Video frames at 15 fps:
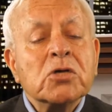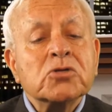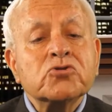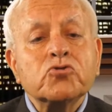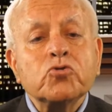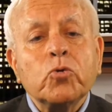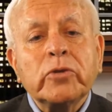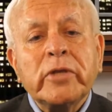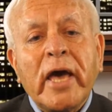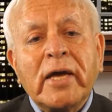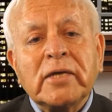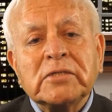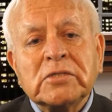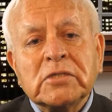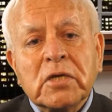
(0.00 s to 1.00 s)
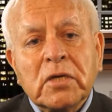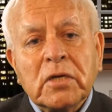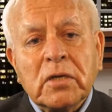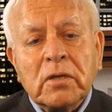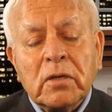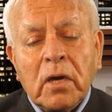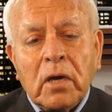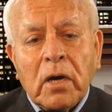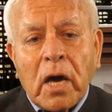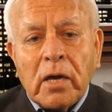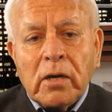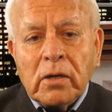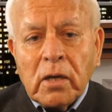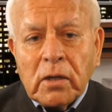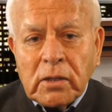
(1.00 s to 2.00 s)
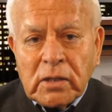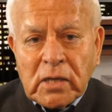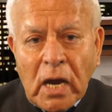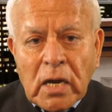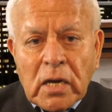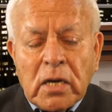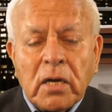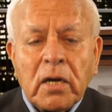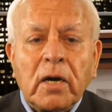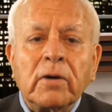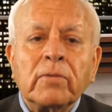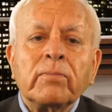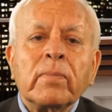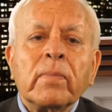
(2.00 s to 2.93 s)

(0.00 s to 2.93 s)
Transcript: so that our younger